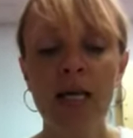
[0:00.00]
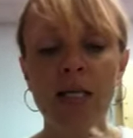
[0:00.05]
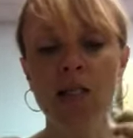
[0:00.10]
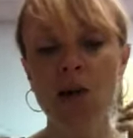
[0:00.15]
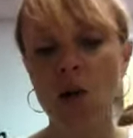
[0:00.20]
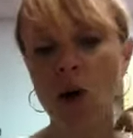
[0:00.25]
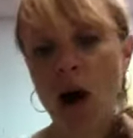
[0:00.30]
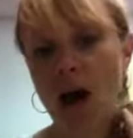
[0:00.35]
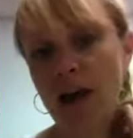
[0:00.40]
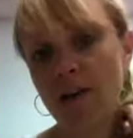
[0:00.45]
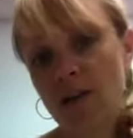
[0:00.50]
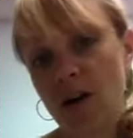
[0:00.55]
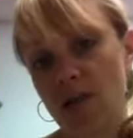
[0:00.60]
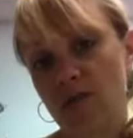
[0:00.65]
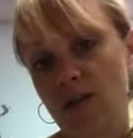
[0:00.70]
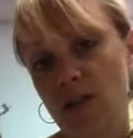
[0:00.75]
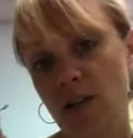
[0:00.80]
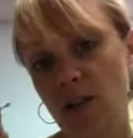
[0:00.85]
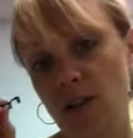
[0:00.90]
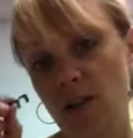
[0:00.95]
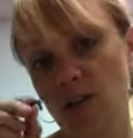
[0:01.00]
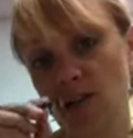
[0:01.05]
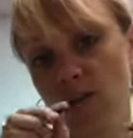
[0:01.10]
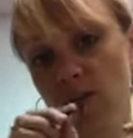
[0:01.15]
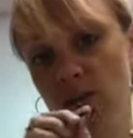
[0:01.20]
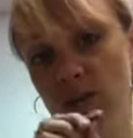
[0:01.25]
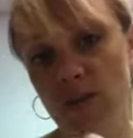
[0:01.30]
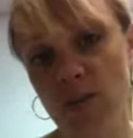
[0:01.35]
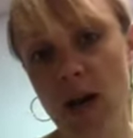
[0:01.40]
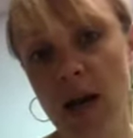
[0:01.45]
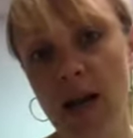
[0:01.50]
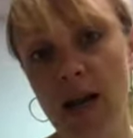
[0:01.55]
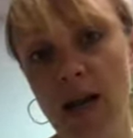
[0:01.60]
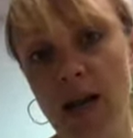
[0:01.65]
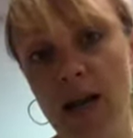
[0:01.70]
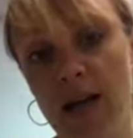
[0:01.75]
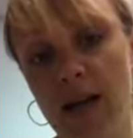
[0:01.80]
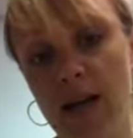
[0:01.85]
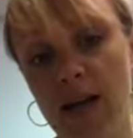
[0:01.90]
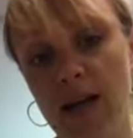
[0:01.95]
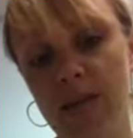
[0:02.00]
So I have often used my